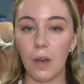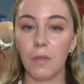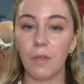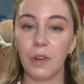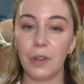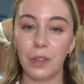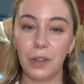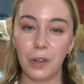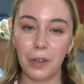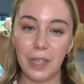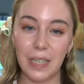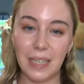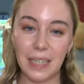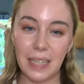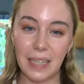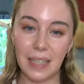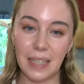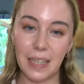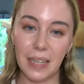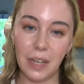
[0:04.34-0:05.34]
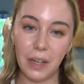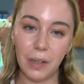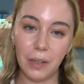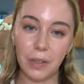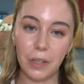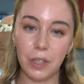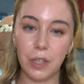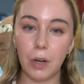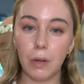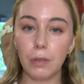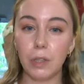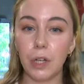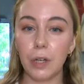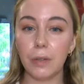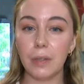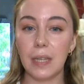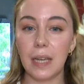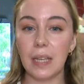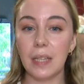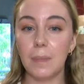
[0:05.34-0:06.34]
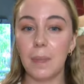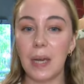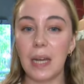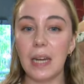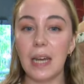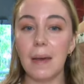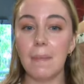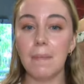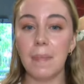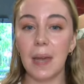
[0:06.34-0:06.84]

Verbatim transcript: For 36 years, Tojo's has been a